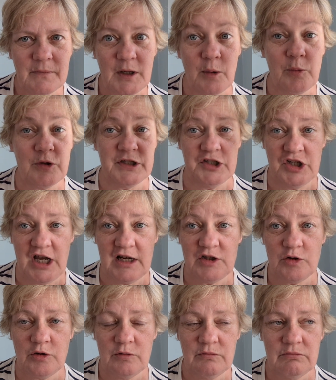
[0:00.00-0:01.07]
And what's a
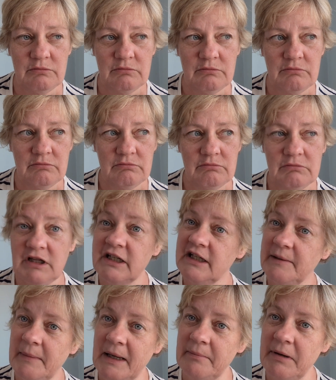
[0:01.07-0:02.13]
jackdaw? And then you
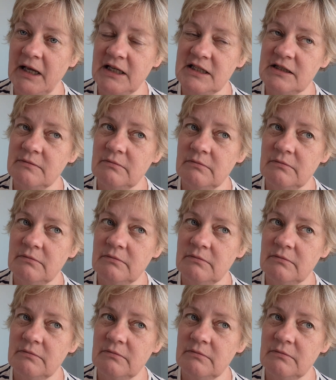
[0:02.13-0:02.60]
get magpies.